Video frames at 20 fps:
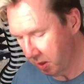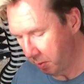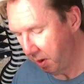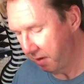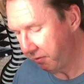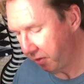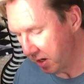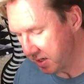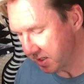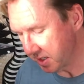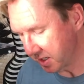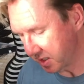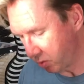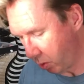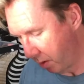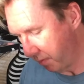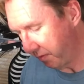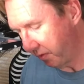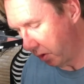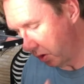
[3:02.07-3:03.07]
my friends at
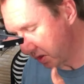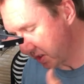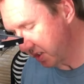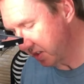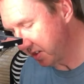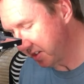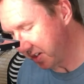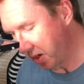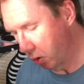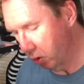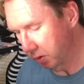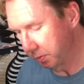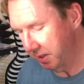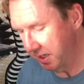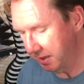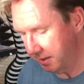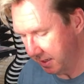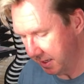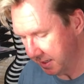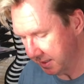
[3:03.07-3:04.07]
Swampfox sold
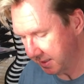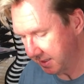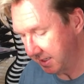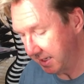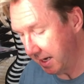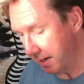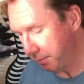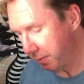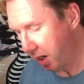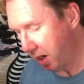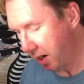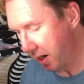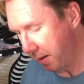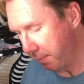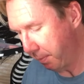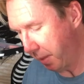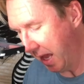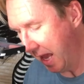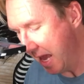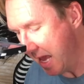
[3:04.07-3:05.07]
me this. Yep, I am
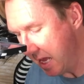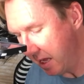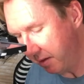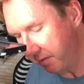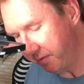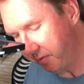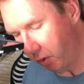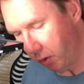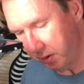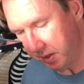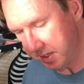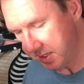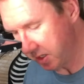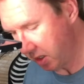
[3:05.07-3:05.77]
paying for this